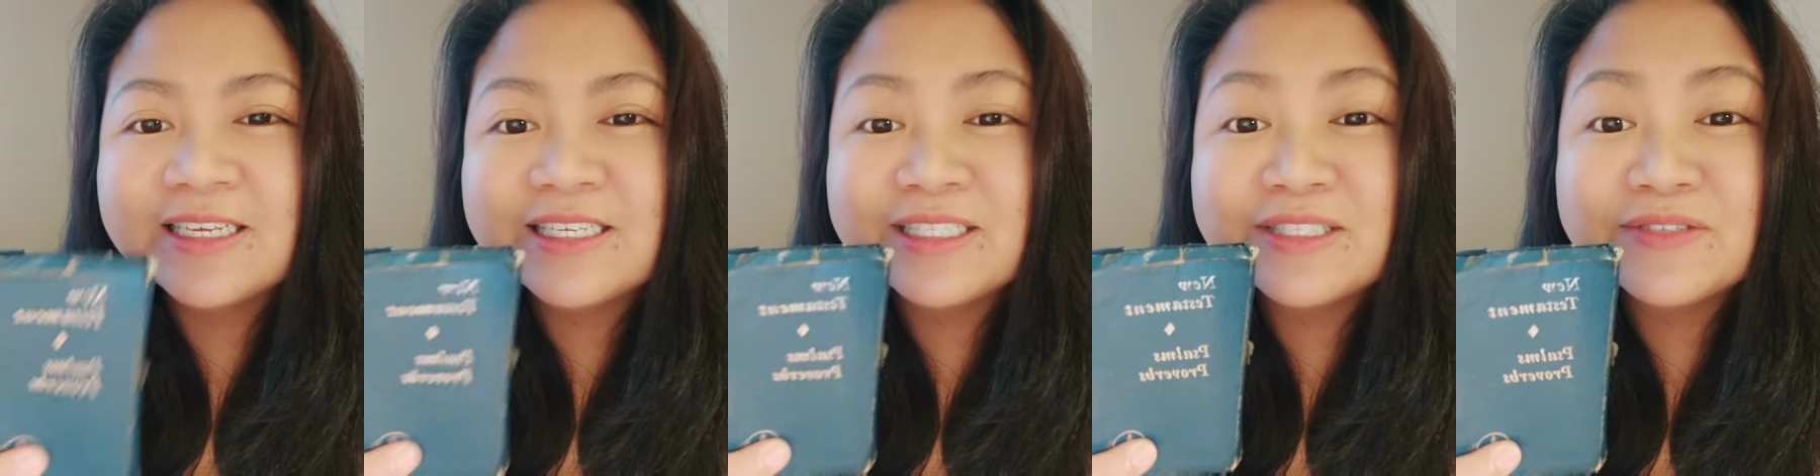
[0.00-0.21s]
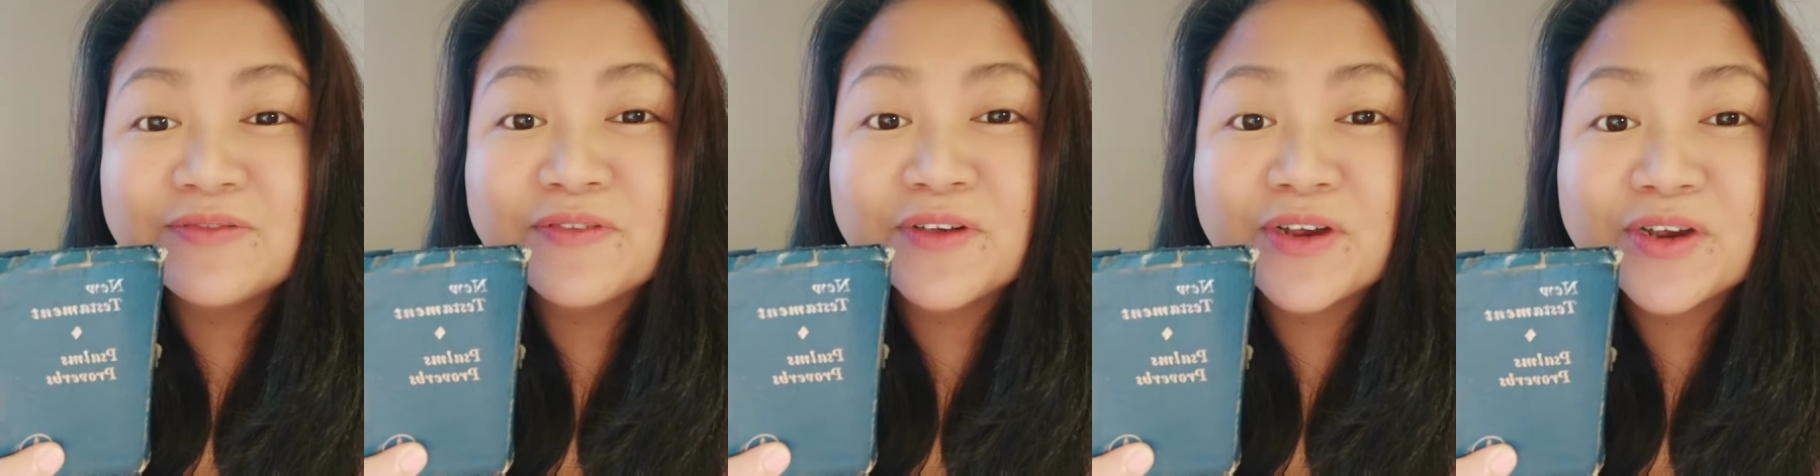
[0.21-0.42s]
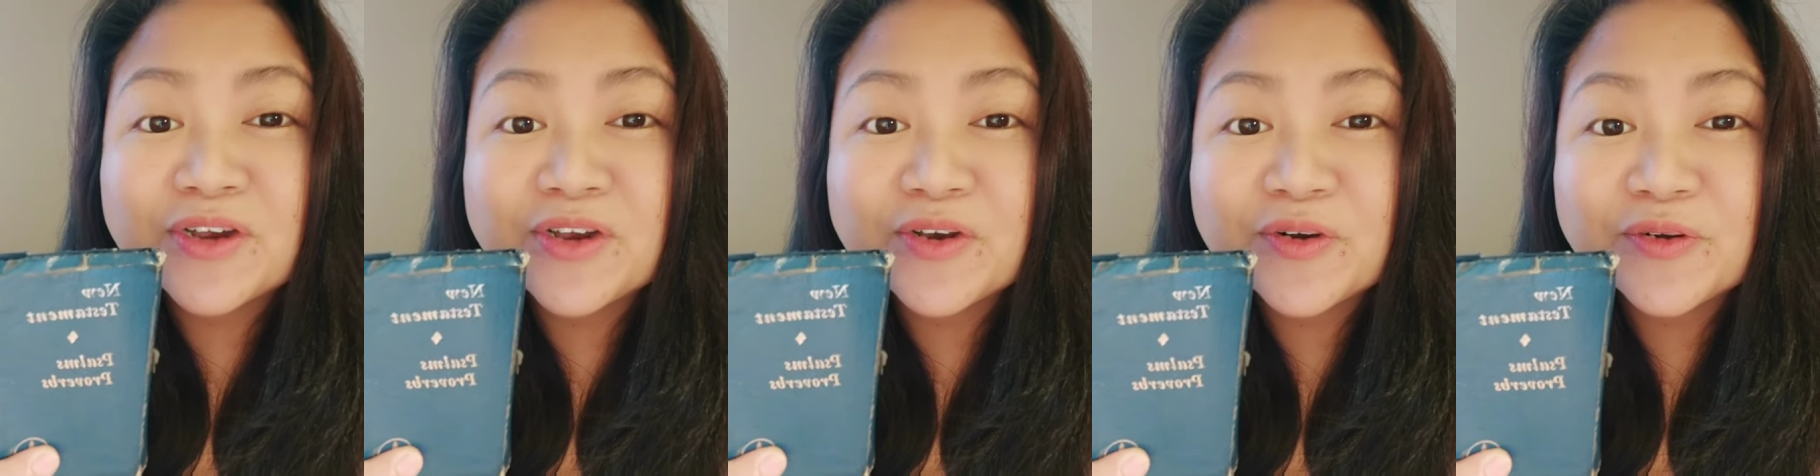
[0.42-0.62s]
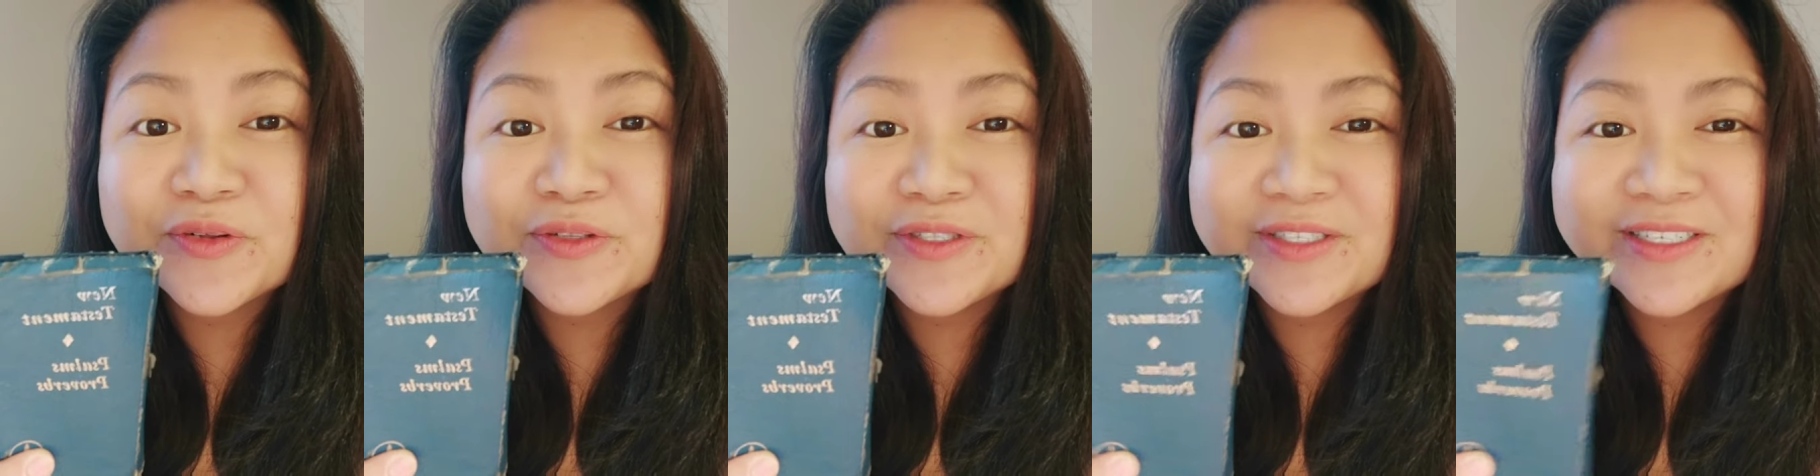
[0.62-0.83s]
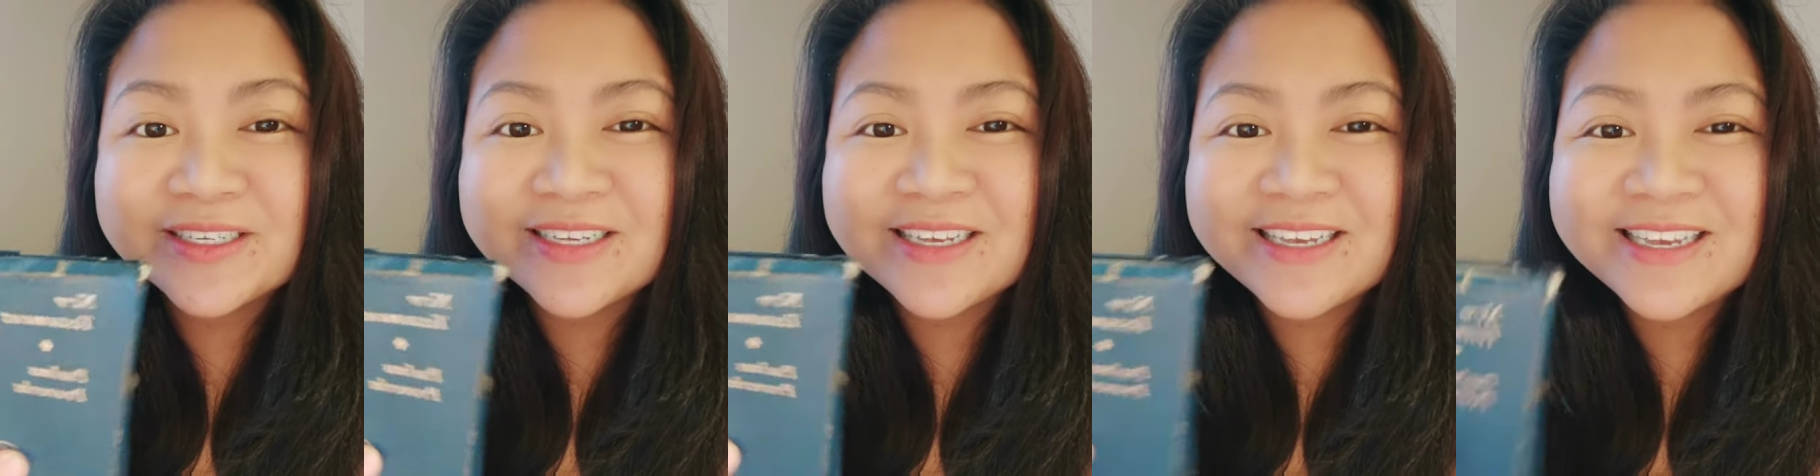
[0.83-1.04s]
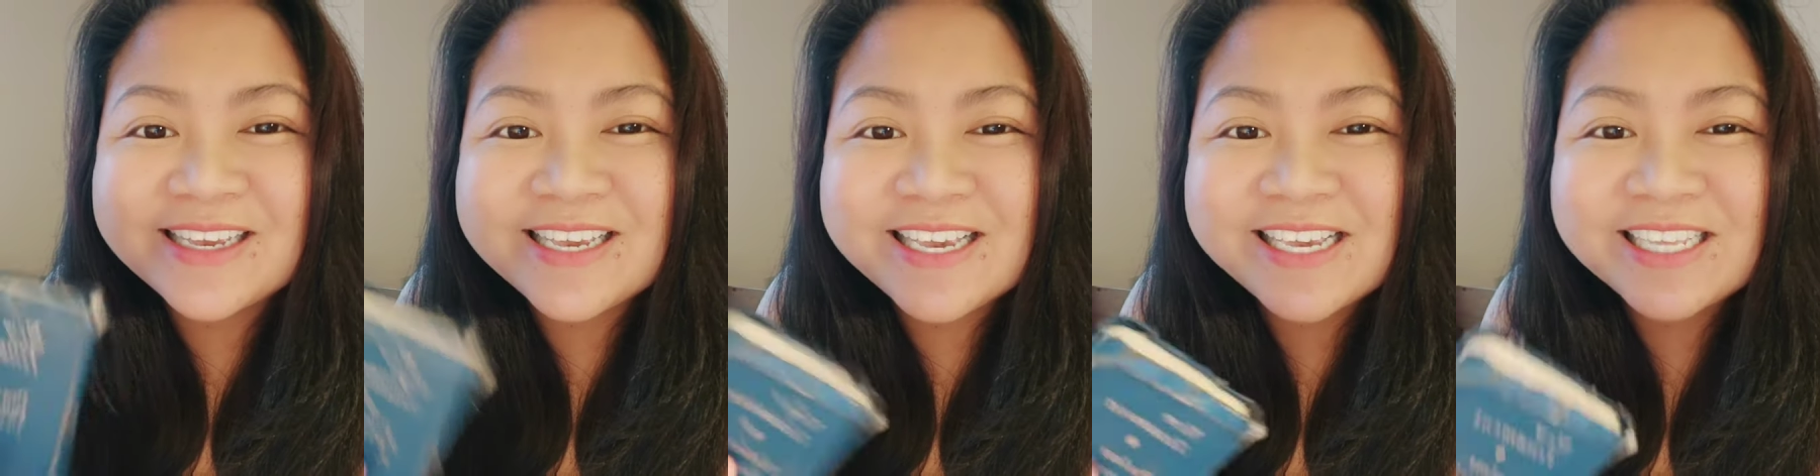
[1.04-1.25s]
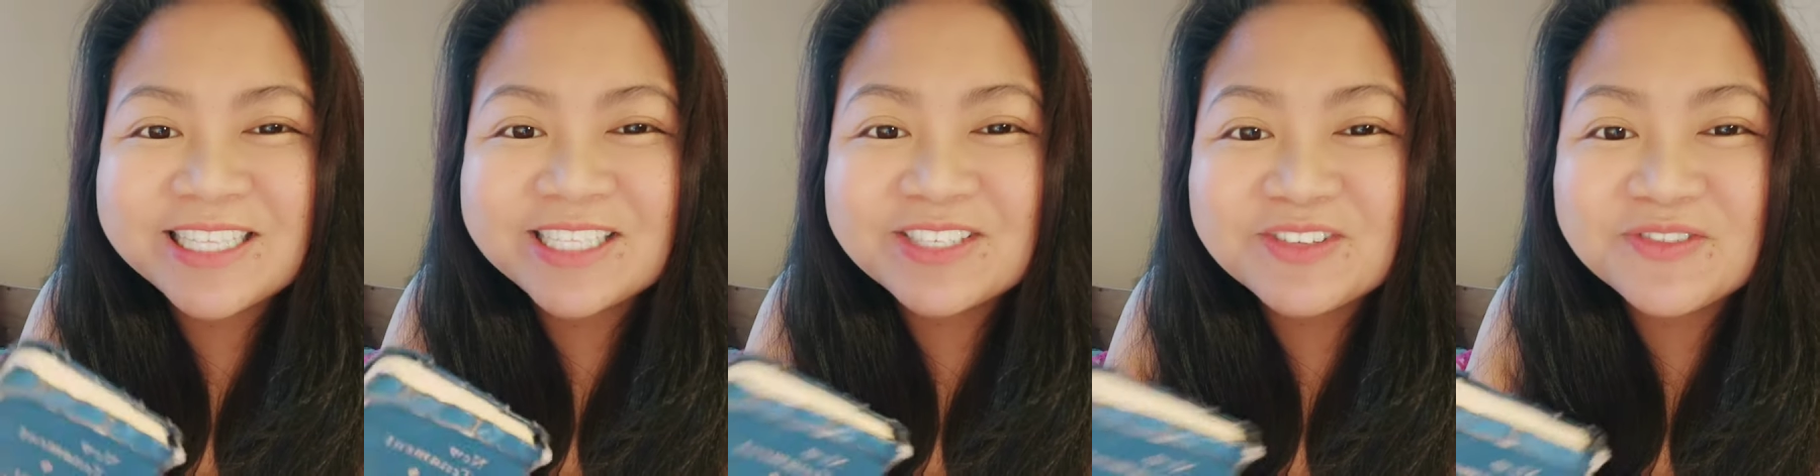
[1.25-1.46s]
It's very old
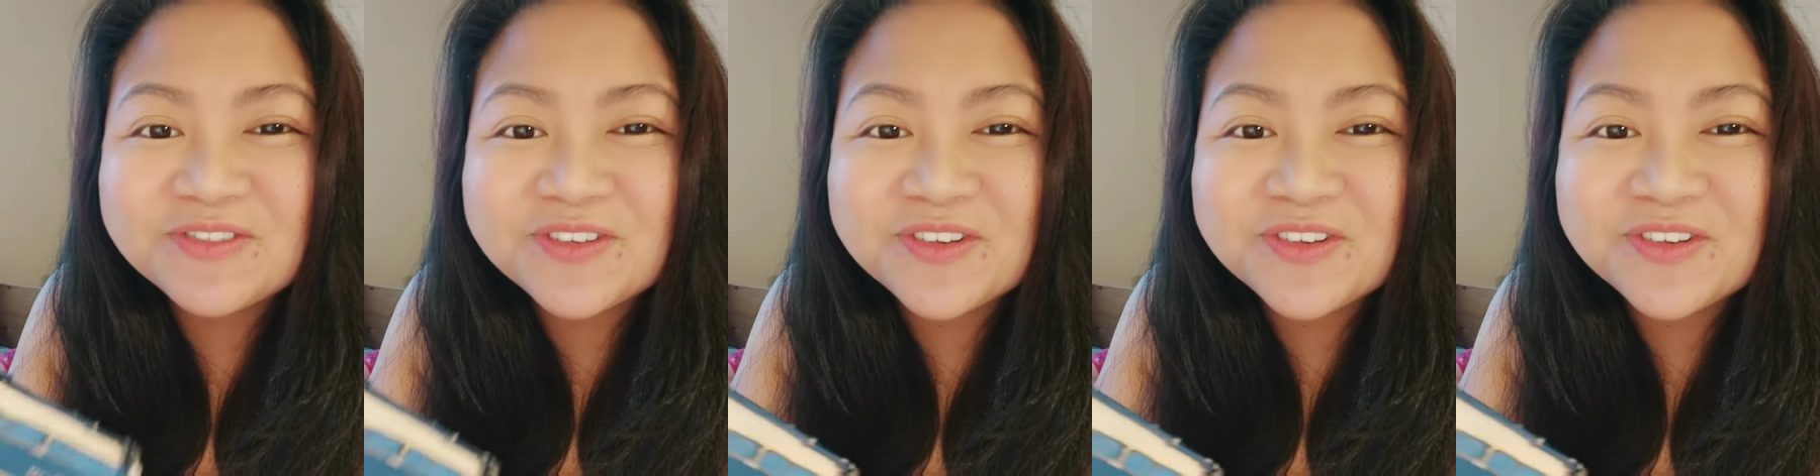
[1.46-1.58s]
it's